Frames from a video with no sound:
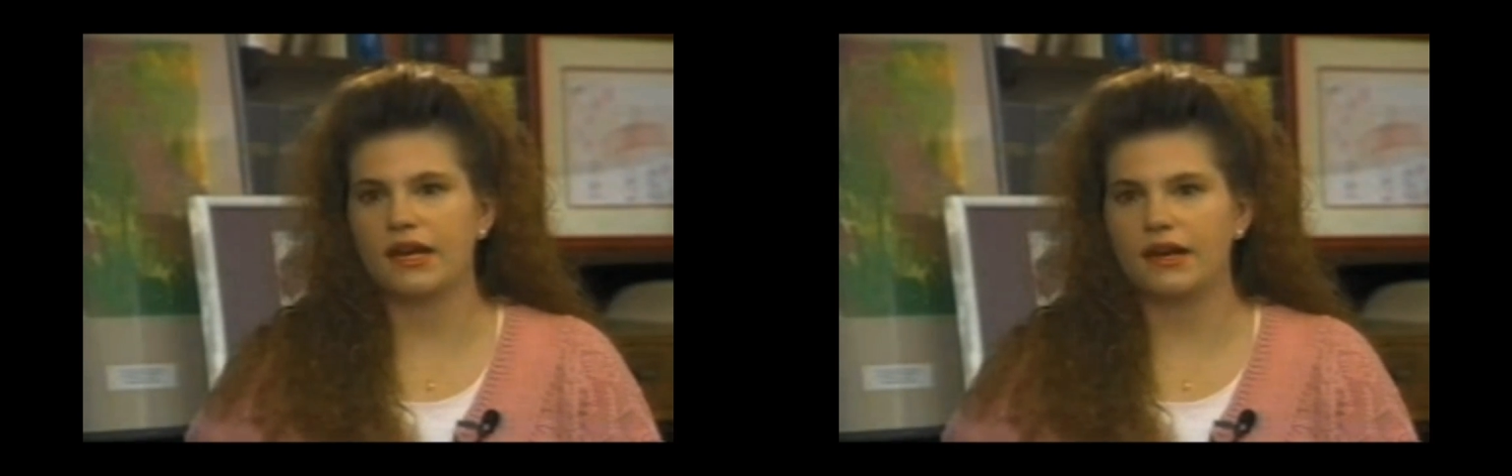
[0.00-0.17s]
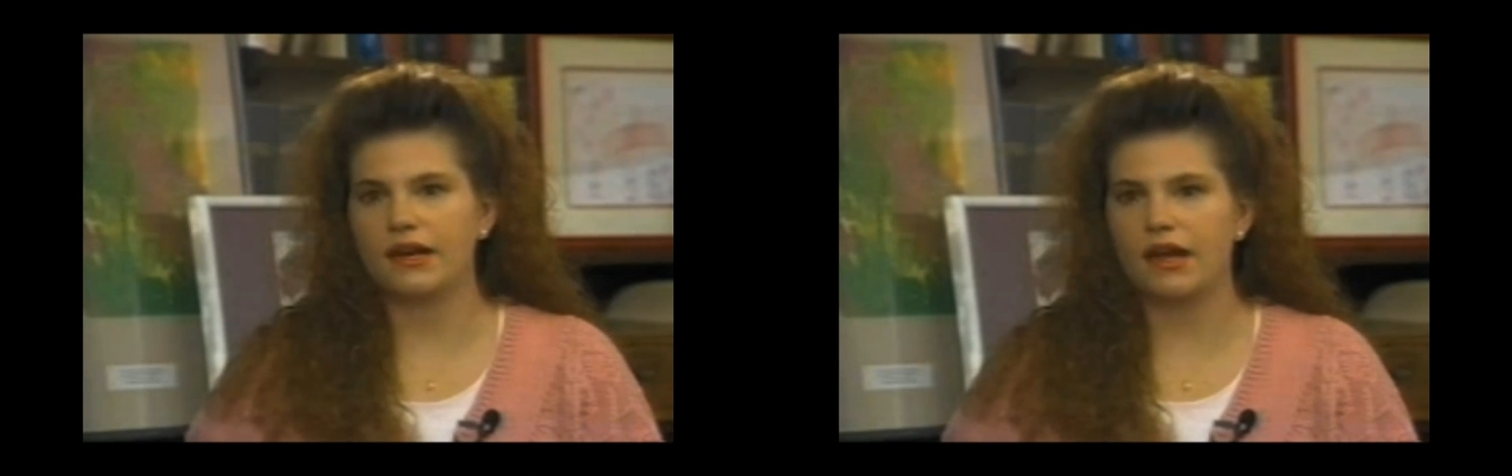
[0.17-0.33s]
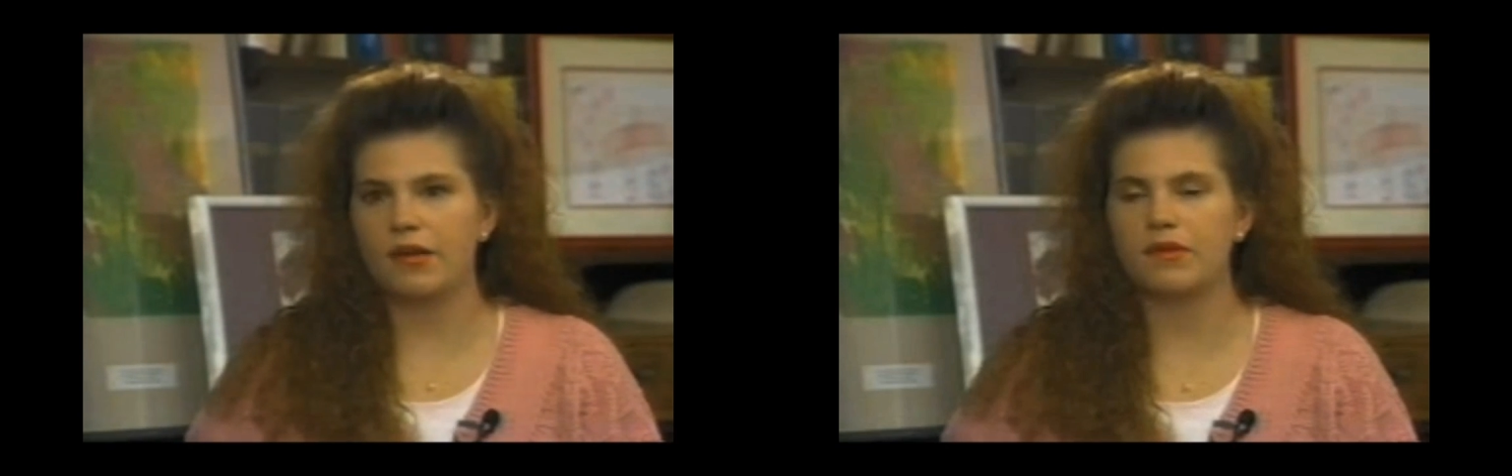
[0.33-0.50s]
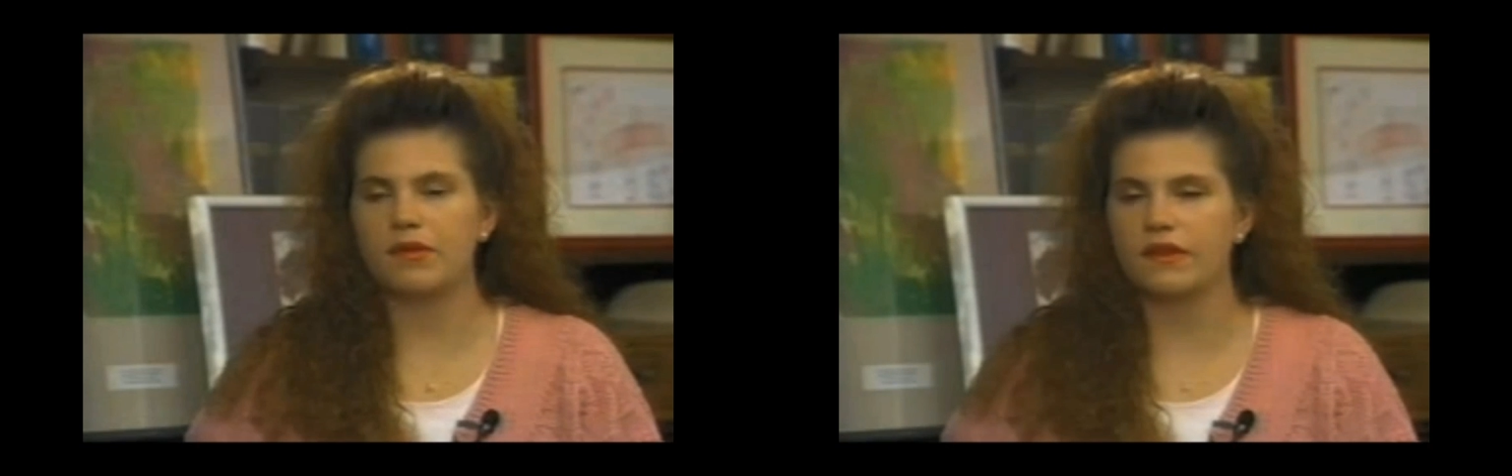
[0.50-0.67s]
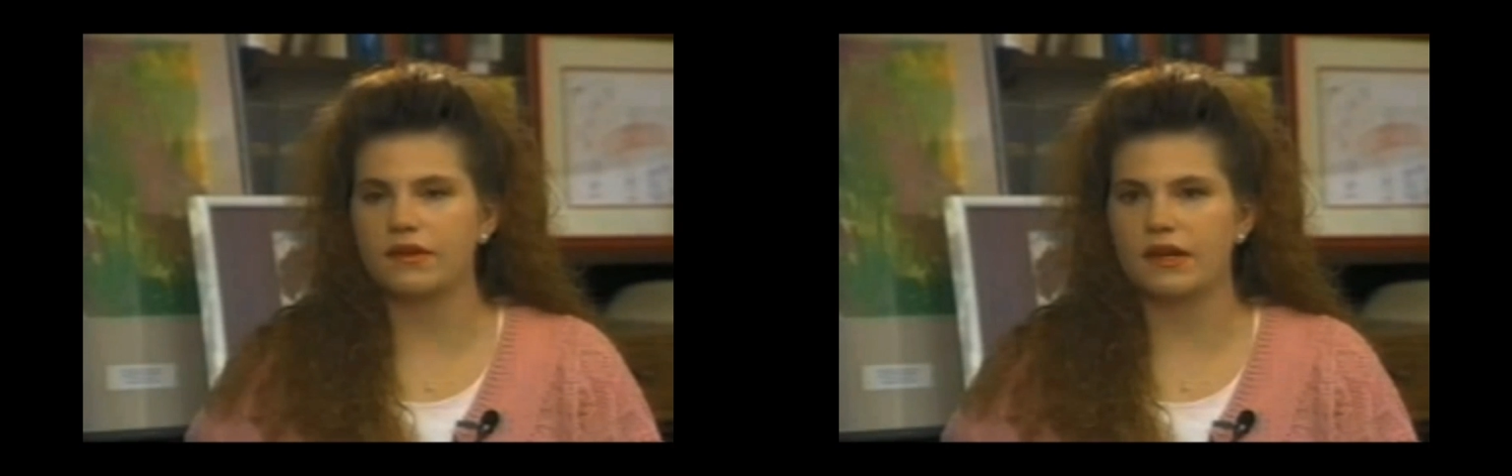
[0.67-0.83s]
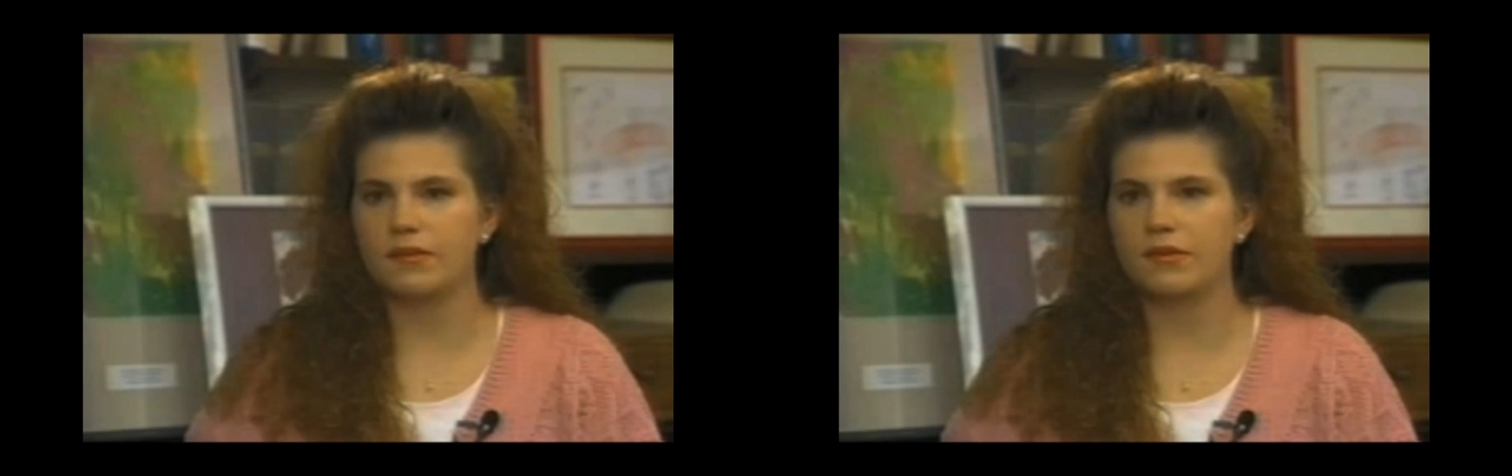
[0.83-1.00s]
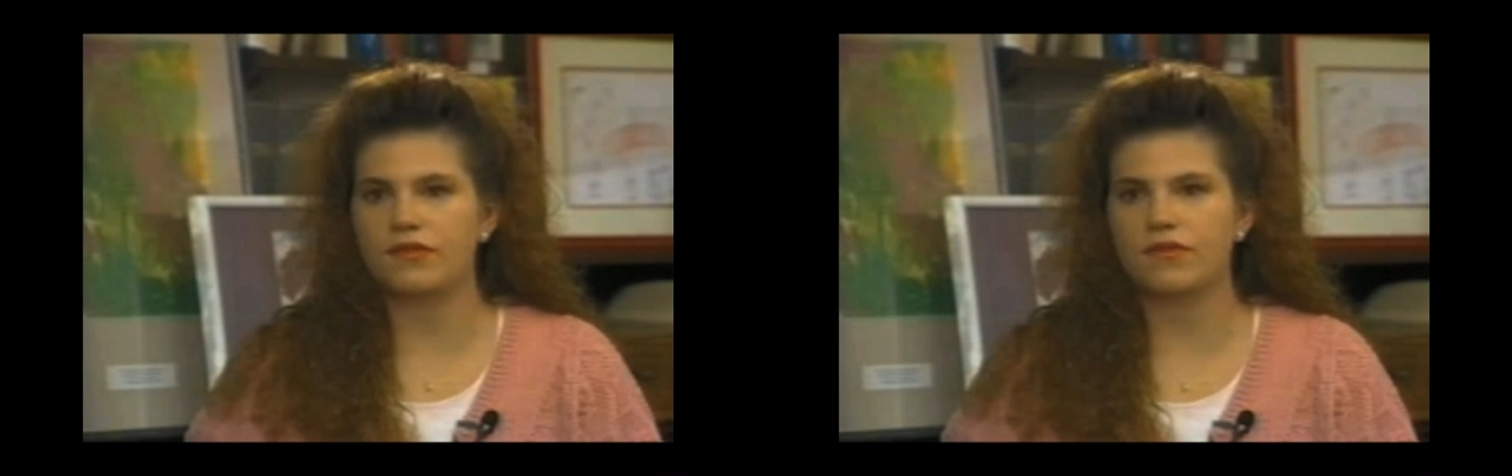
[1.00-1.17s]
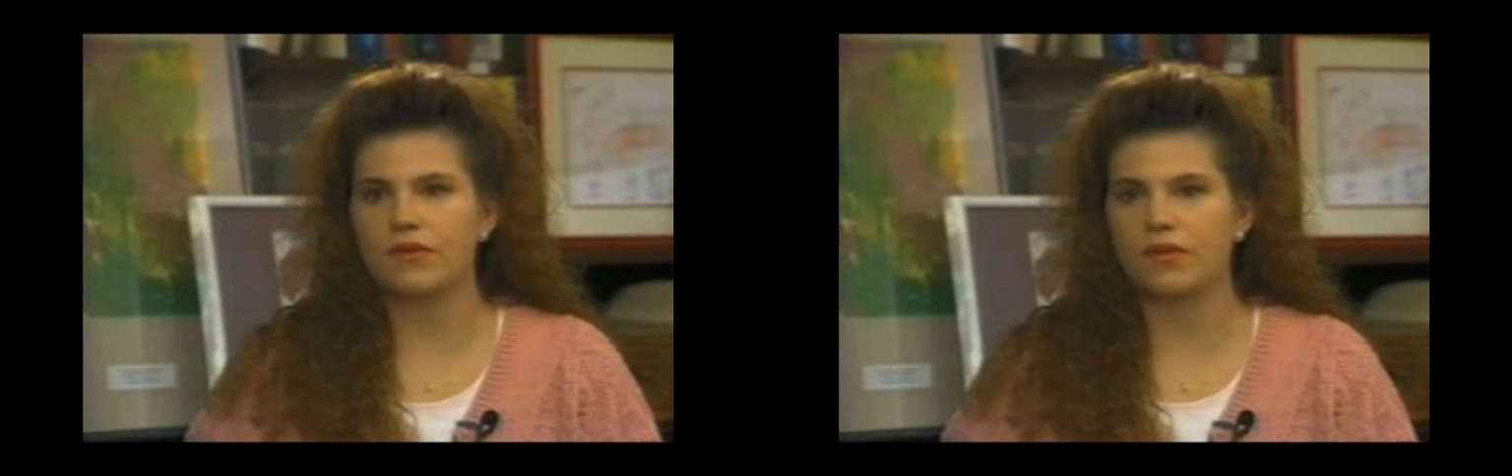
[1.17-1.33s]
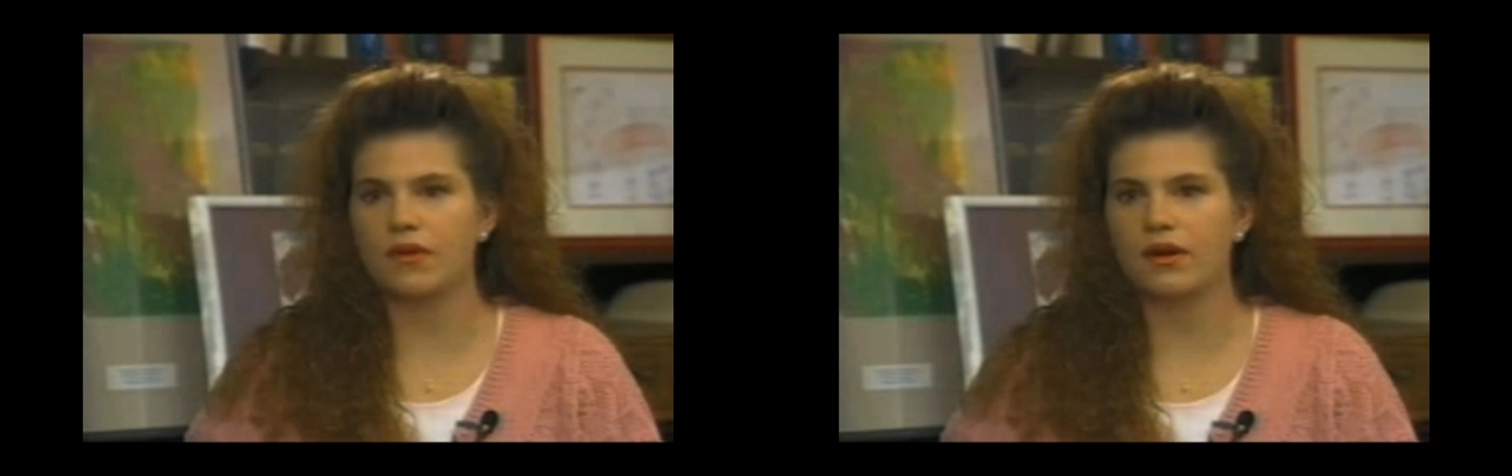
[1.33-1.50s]
had happened the day
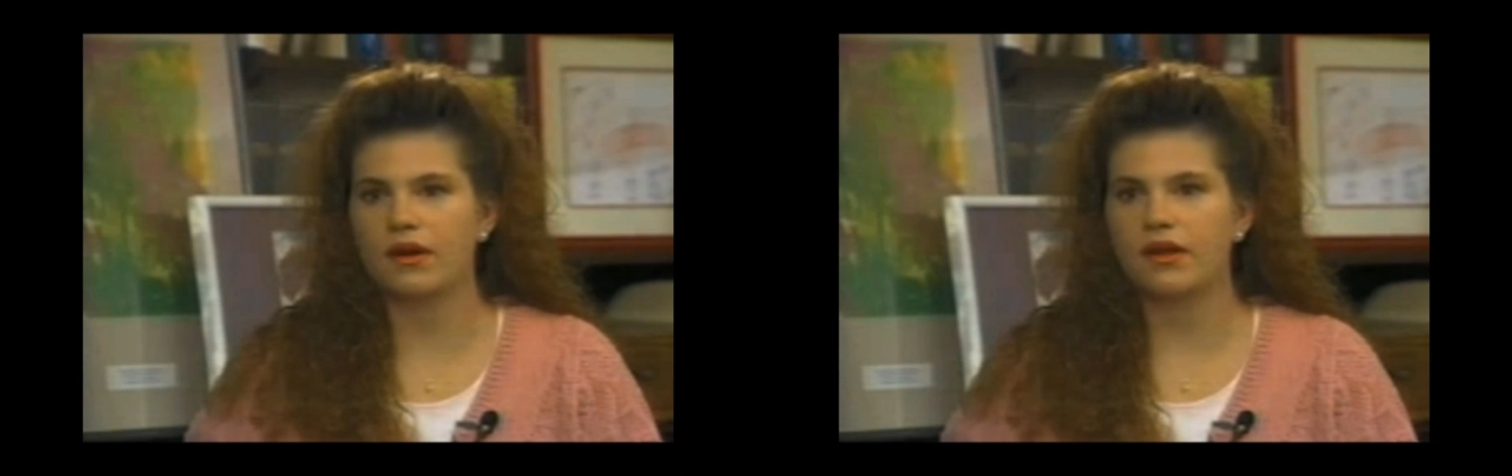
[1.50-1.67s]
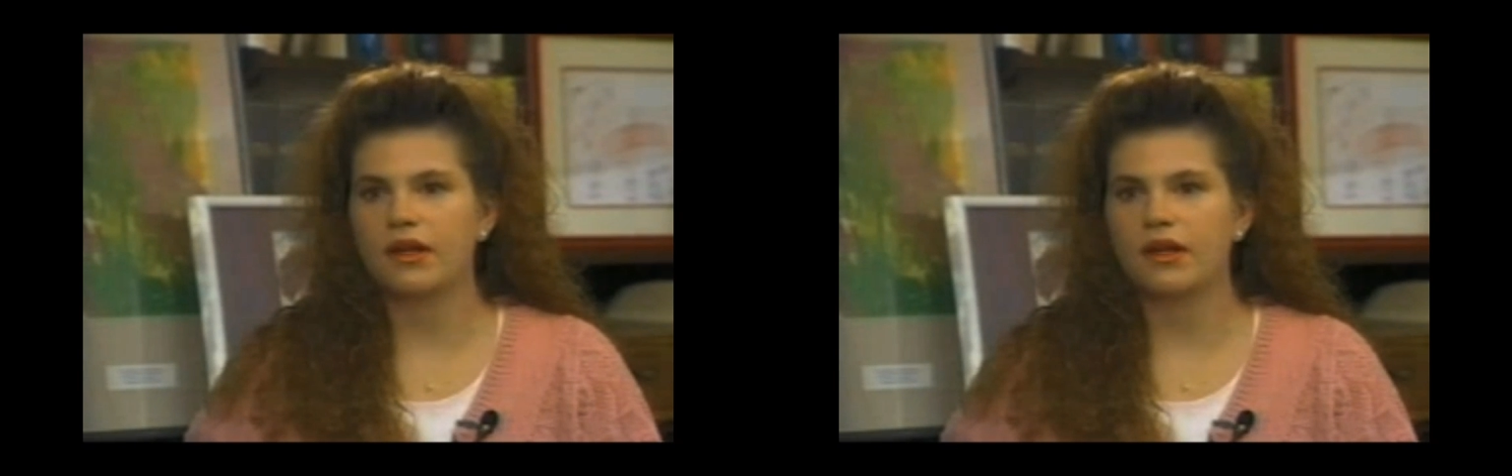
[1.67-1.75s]
before.